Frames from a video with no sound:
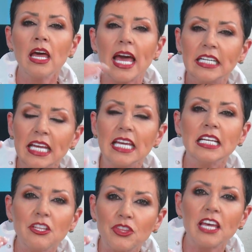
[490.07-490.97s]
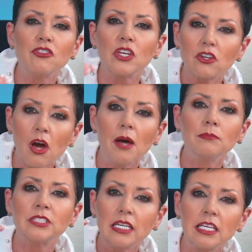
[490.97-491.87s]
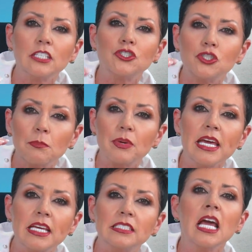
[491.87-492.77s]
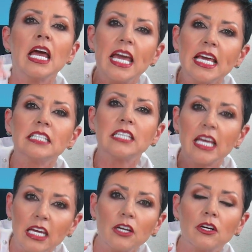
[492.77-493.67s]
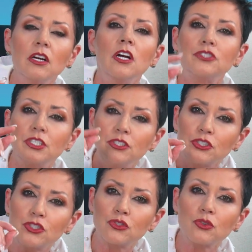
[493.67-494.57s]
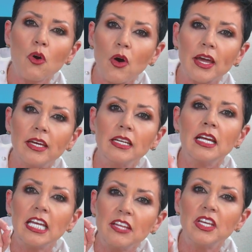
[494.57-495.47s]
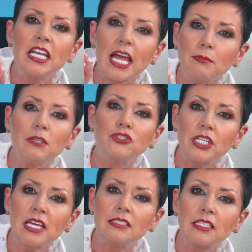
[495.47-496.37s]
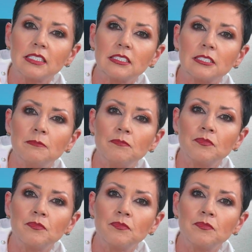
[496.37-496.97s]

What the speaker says: And anything that comes against your peace, he's here to destroy it in the name of Jesus.